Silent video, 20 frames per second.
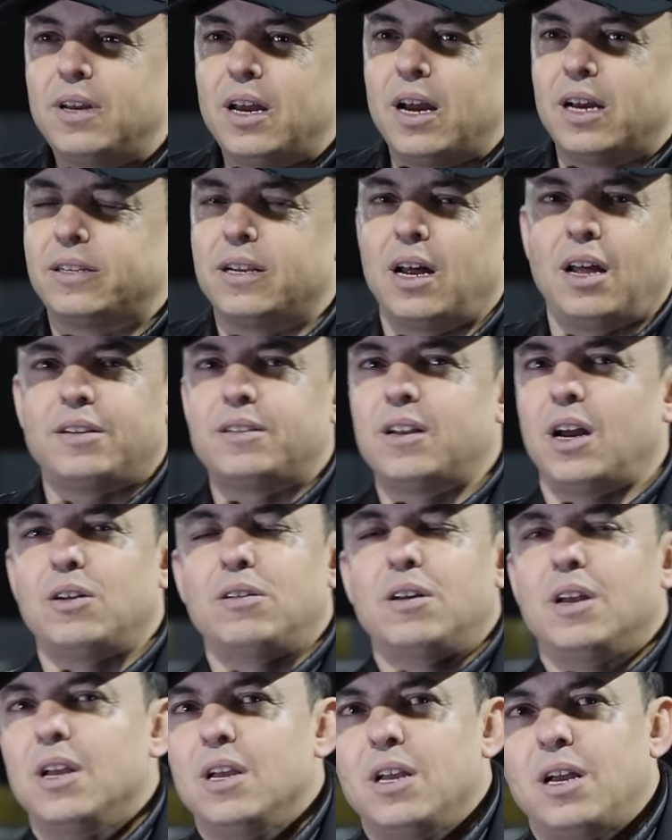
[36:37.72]
yeah, no,
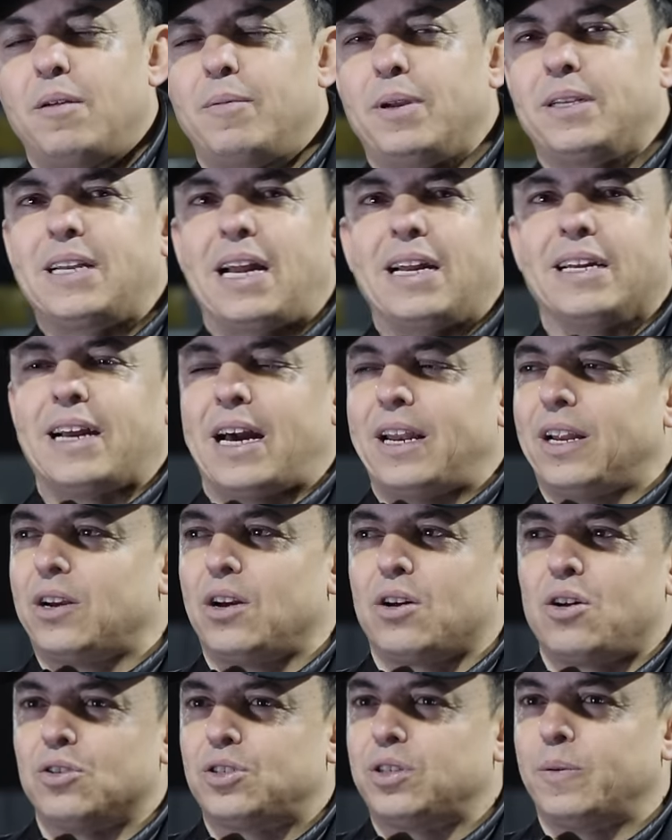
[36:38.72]
no. I mean, Dan
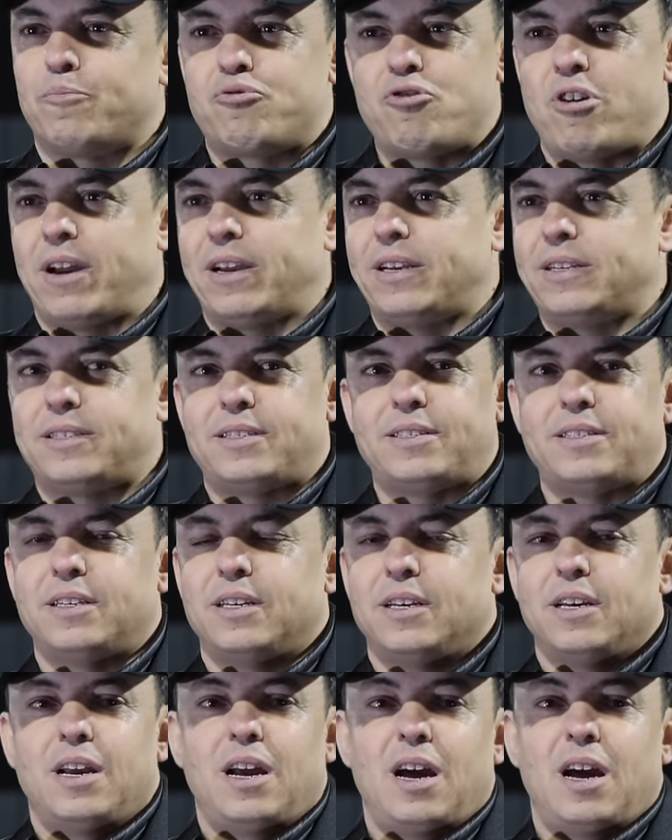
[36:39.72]
Gallagher got some praise,